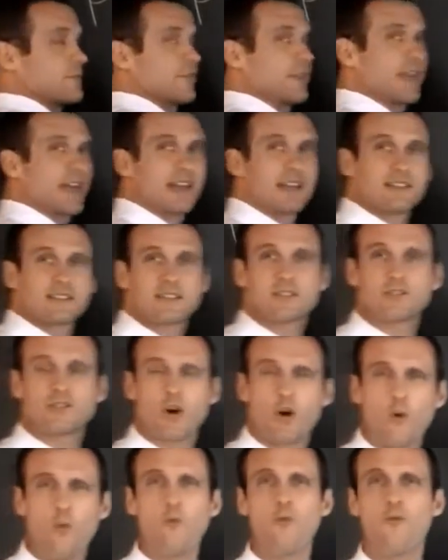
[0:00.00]
V, and it's
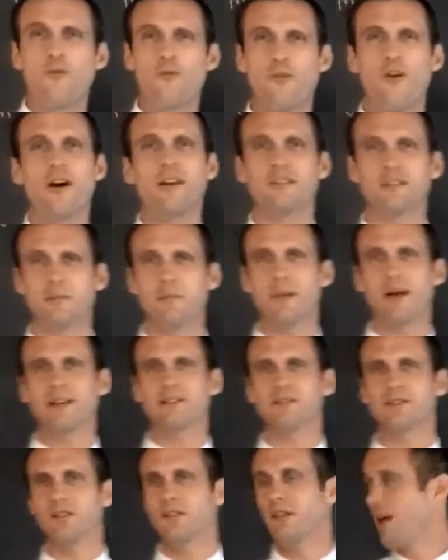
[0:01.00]
so
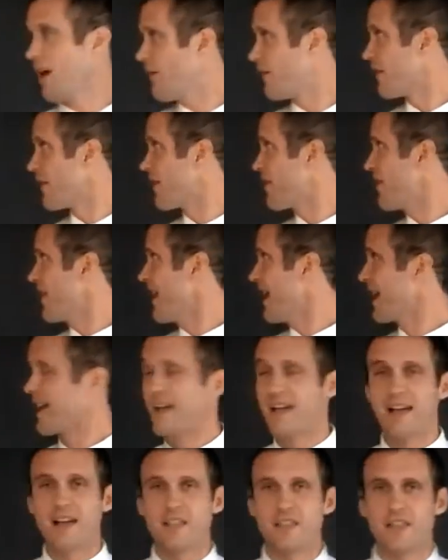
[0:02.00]
fundamental of a thing
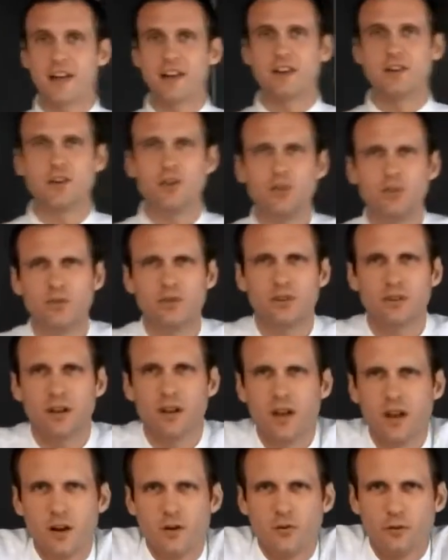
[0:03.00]
that
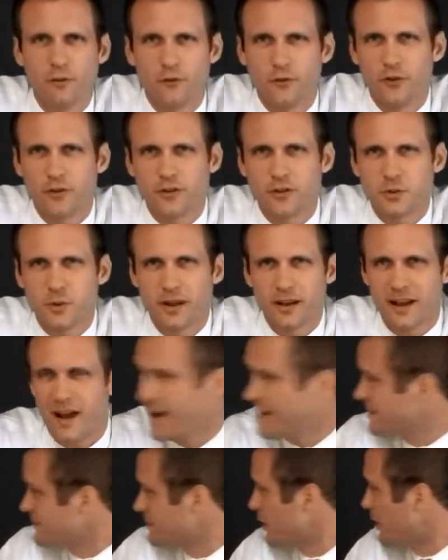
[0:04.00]
Newton referred to it
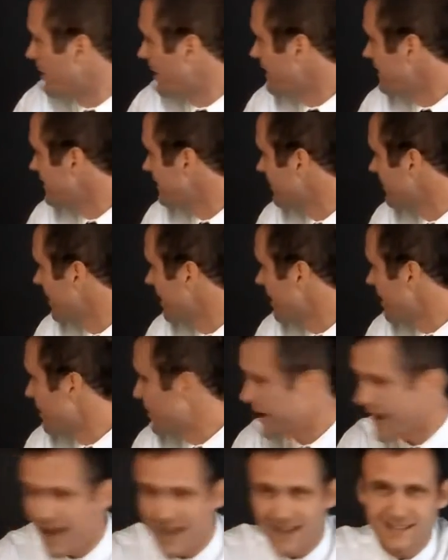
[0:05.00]
not as momentum,
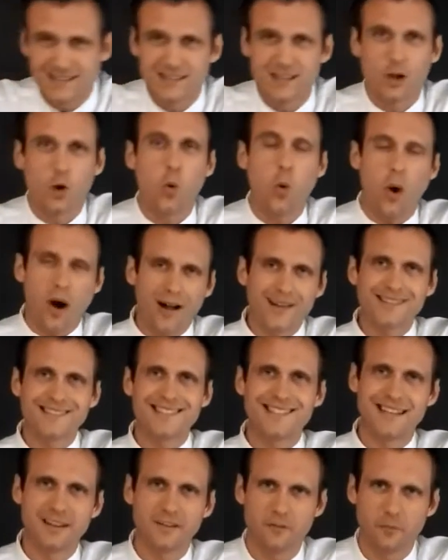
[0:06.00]
but as the
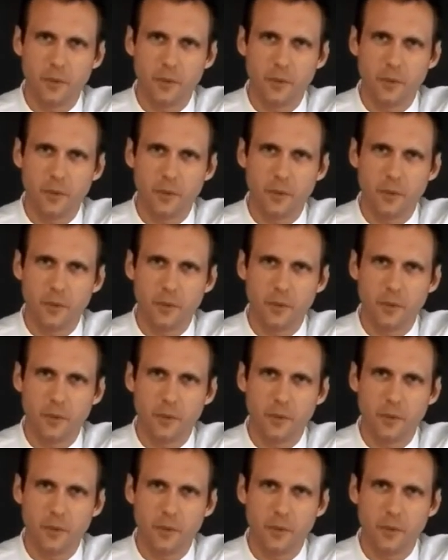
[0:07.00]
quantity of